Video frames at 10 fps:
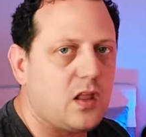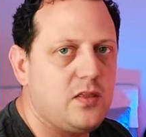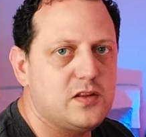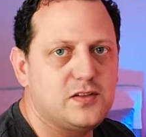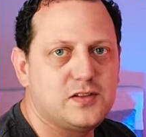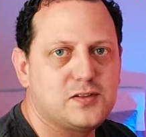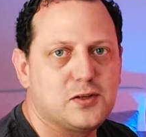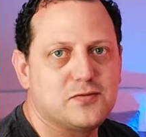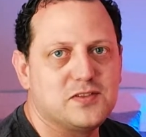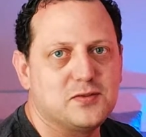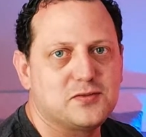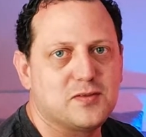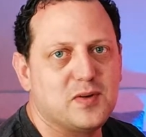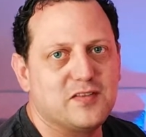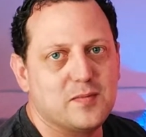the search results are a
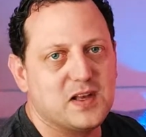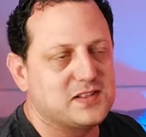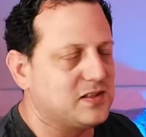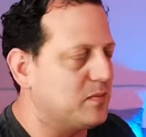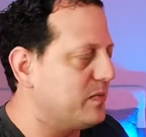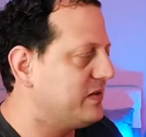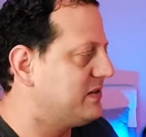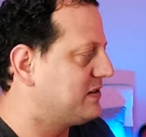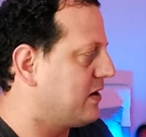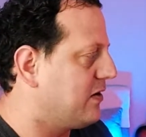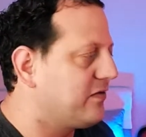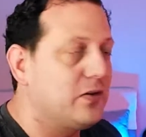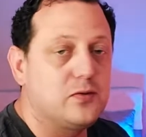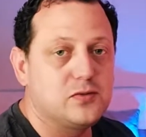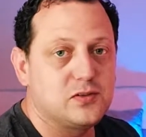bit of a mess at the moment. So if
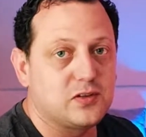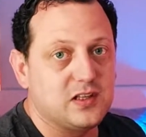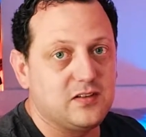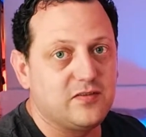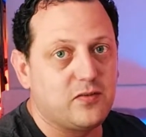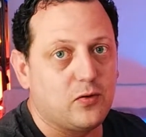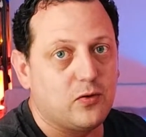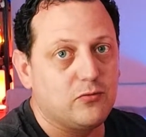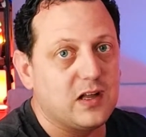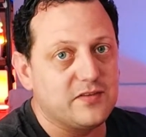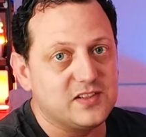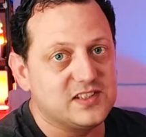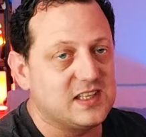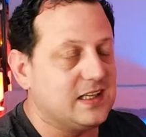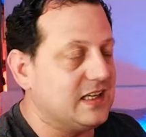Google's looking for
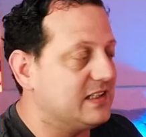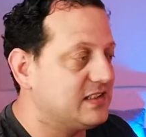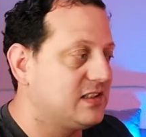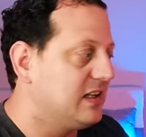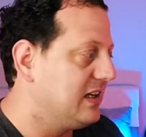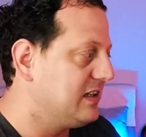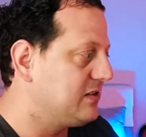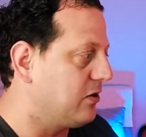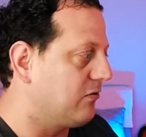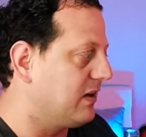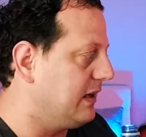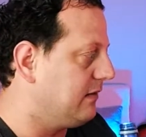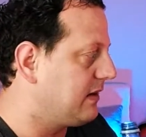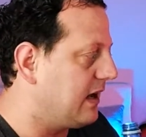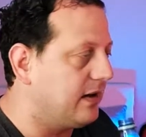relevancy, it's not really
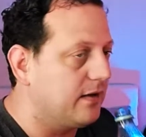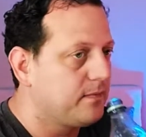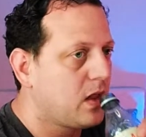getting it.